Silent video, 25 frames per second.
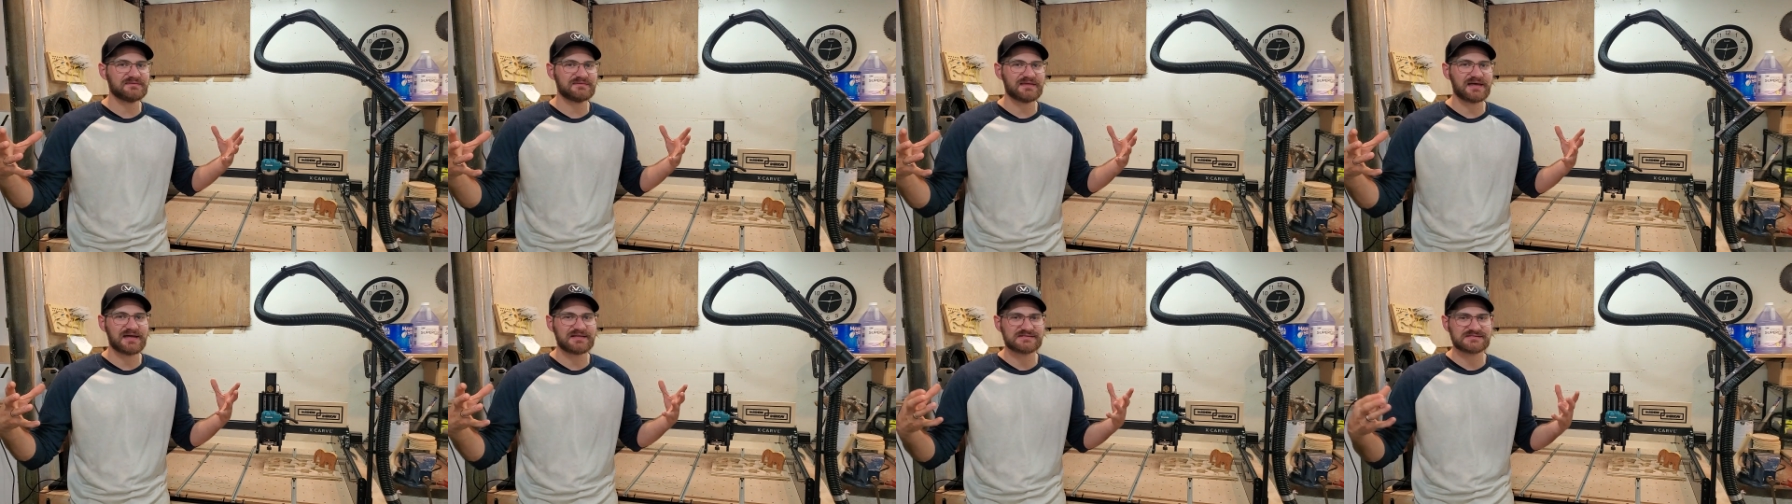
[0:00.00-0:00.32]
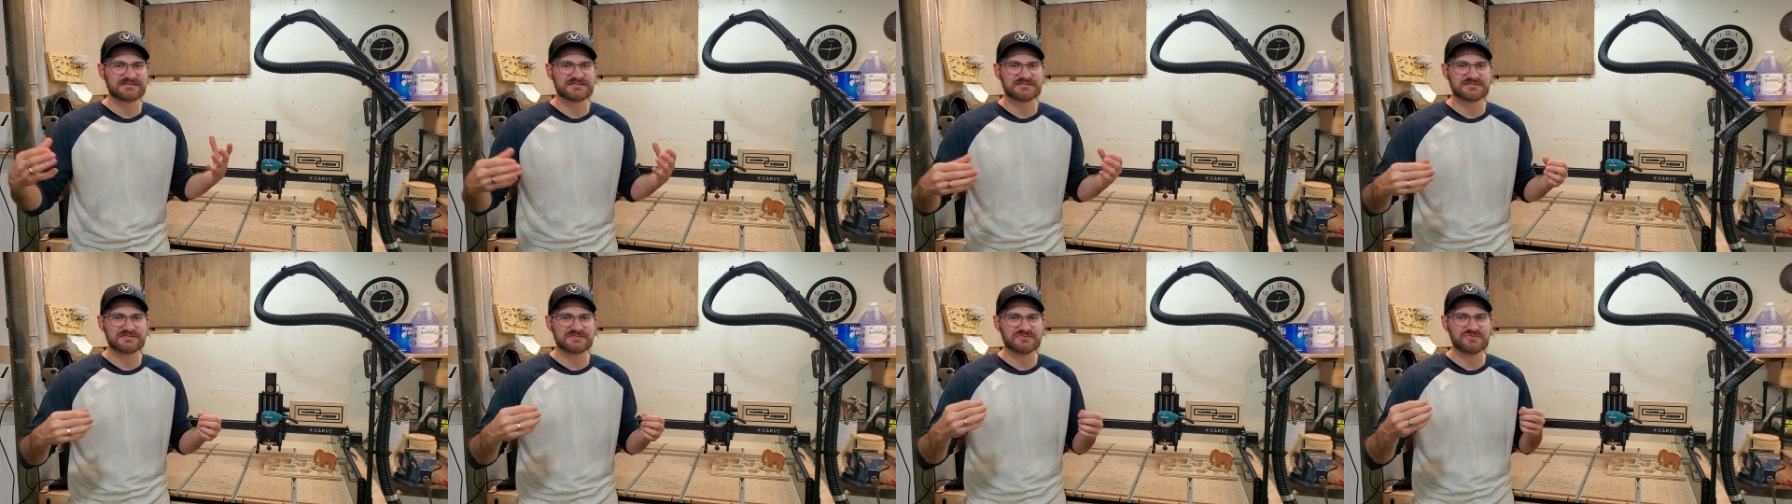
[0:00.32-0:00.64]

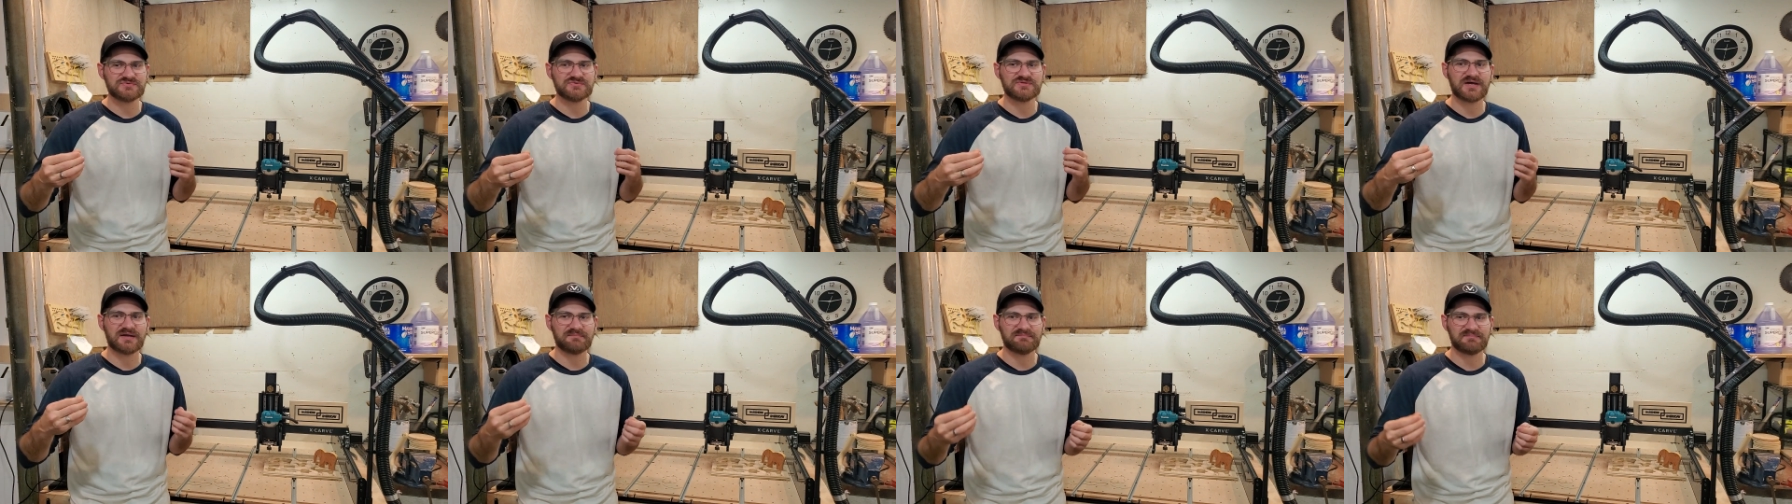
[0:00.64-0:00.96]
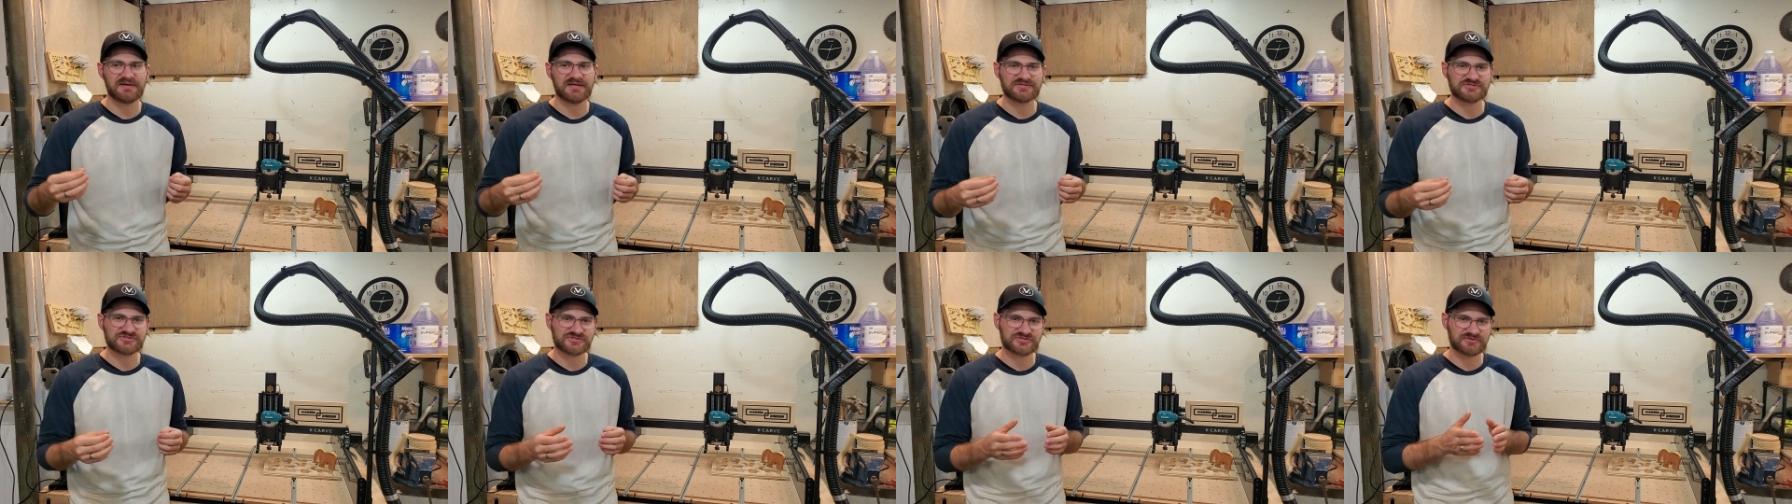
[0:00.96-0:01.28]
that's
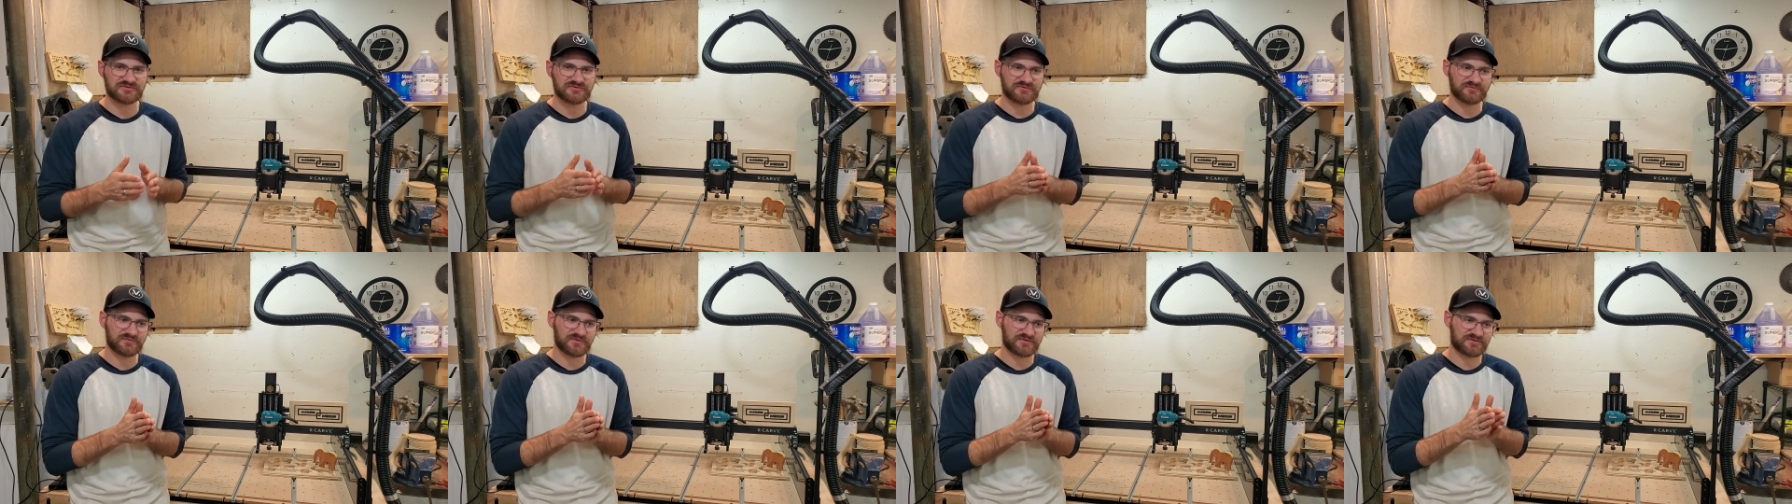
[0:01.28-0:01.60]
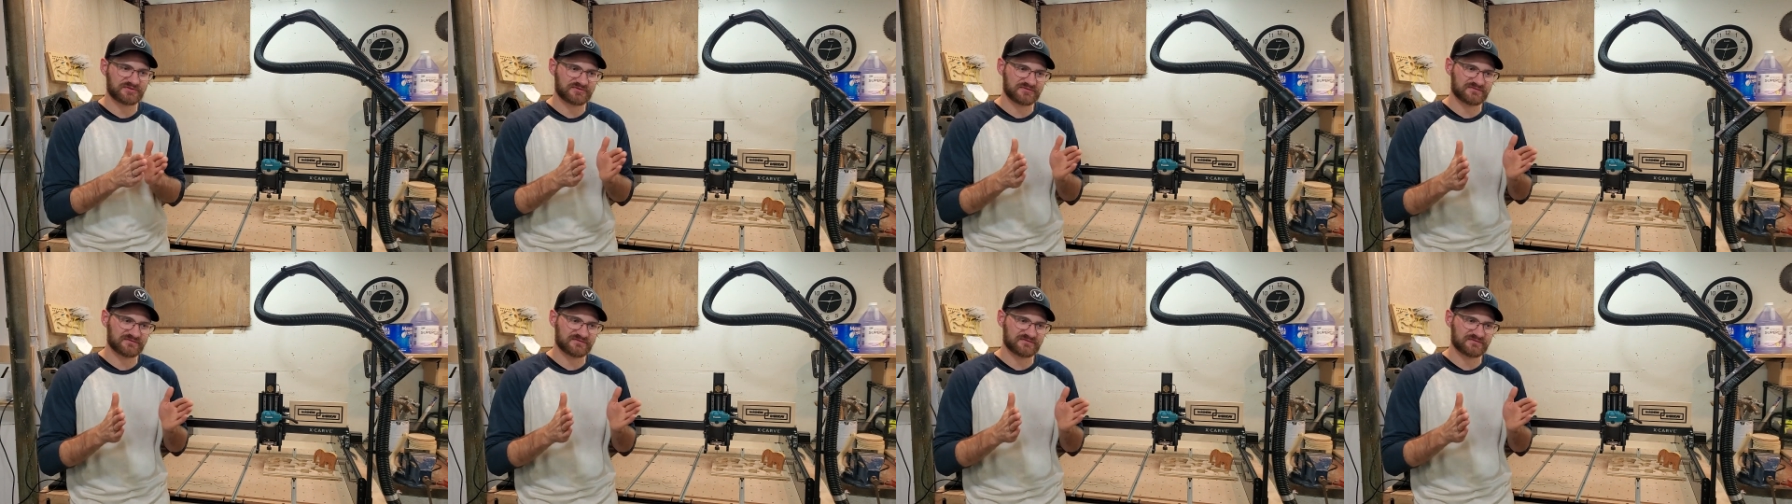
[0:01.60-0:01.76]
two-dimensional with